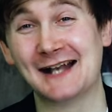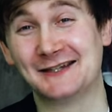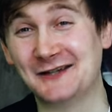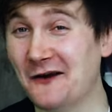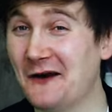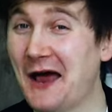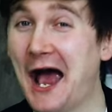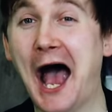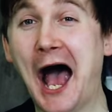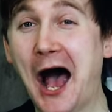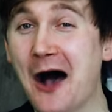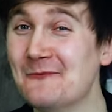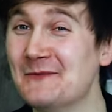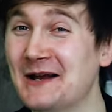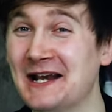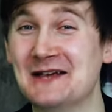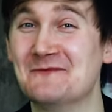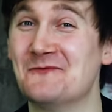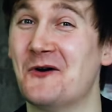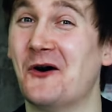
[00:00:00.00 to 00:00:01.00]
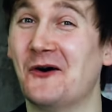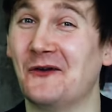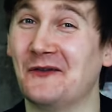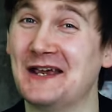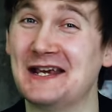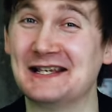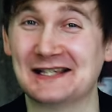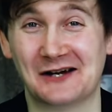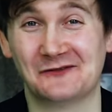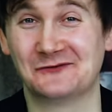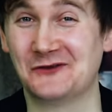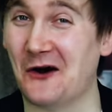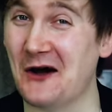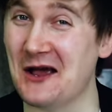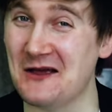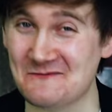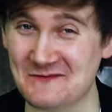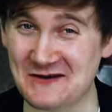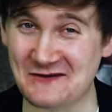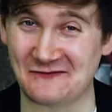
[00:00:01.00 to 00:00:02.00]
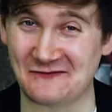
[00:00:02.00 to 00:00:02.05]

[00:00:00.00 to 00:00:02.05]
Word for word: don't know how many more of these I've got in me,